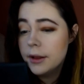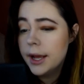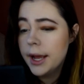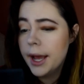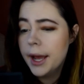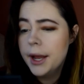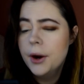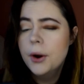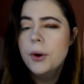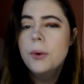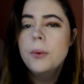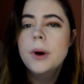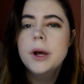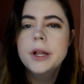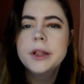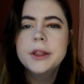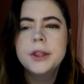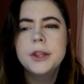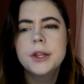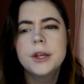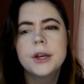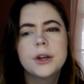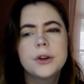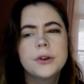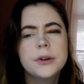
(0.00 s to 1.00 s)
Like, I don't
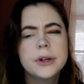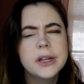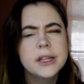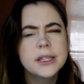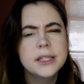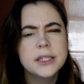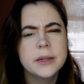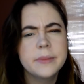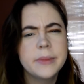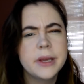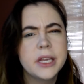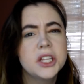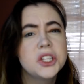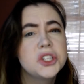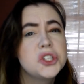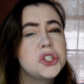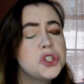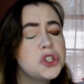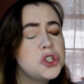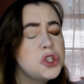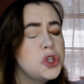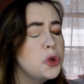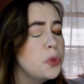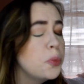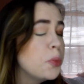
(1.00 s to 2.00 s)
want the crease to be
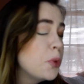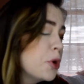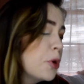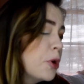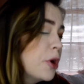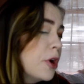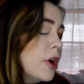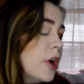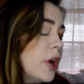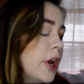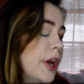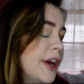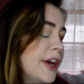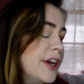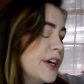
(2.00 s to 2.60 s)
super